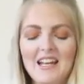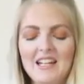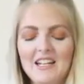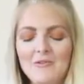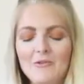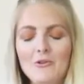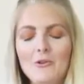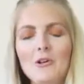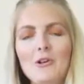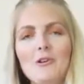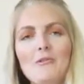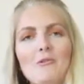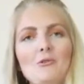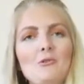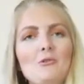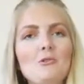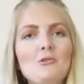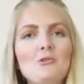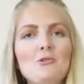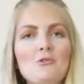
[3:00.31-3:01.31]
And if you love
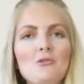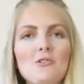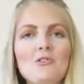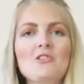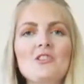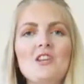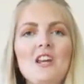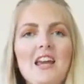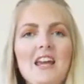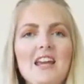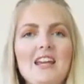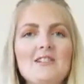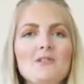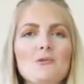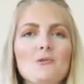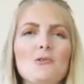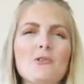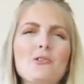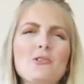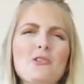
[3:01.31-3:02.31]
neutral shades,
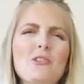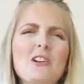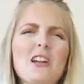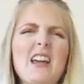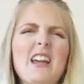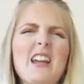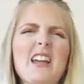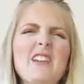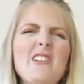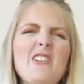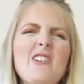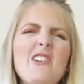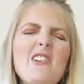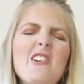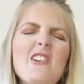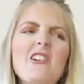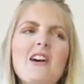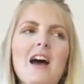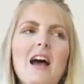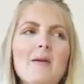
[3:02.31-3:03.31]
or you were like,
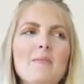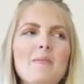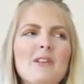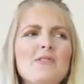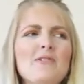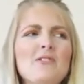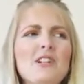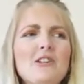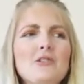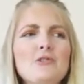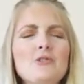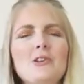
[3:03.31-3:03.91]
no, I'm not really